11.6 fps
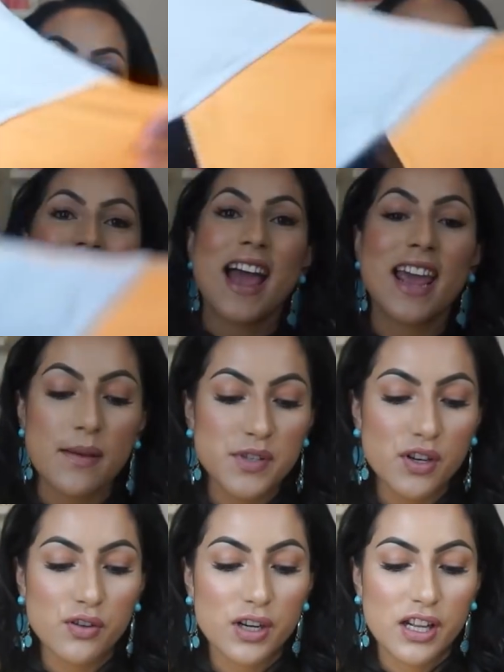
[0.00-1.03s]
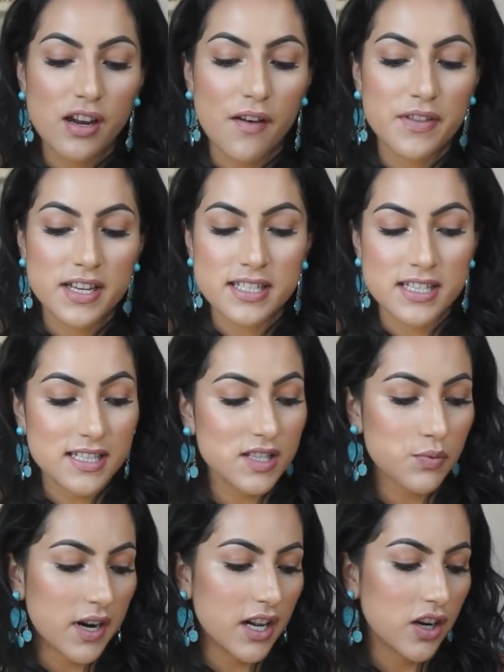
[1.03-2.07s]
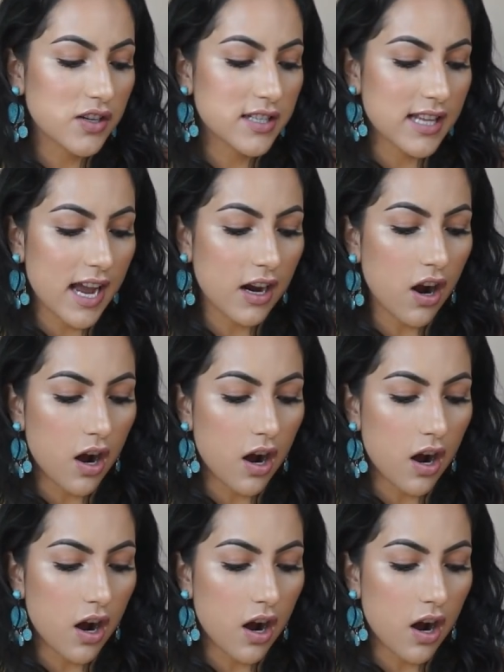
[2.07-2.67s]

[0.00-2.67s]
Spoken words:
and I absolutely love this. This is what it looks like